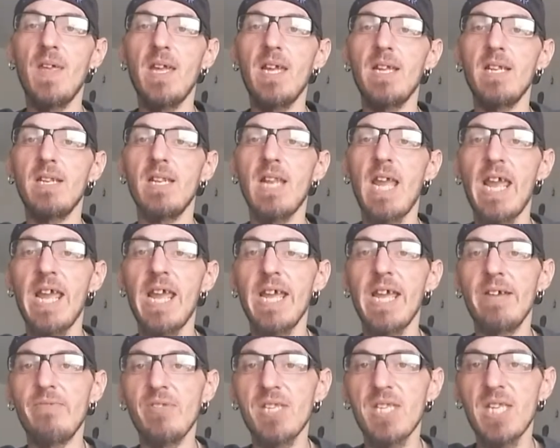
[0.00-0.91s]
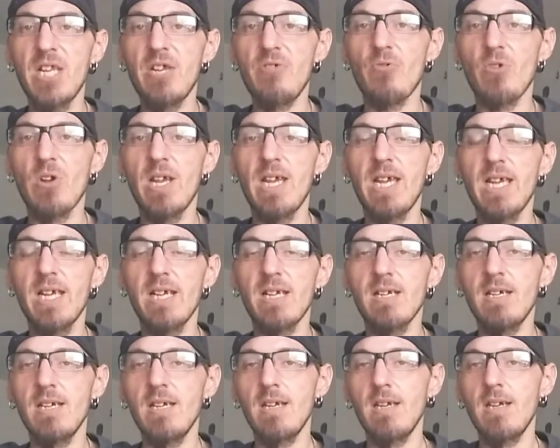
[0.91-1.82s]
thin AFC
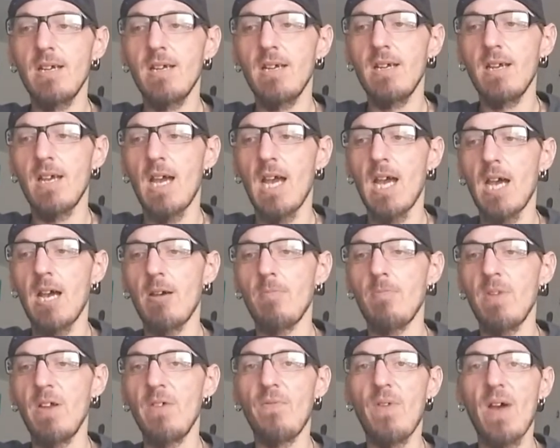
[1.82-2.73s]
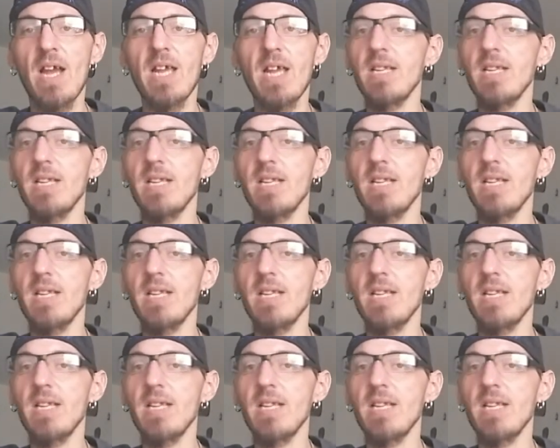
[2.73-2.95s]
ring, if I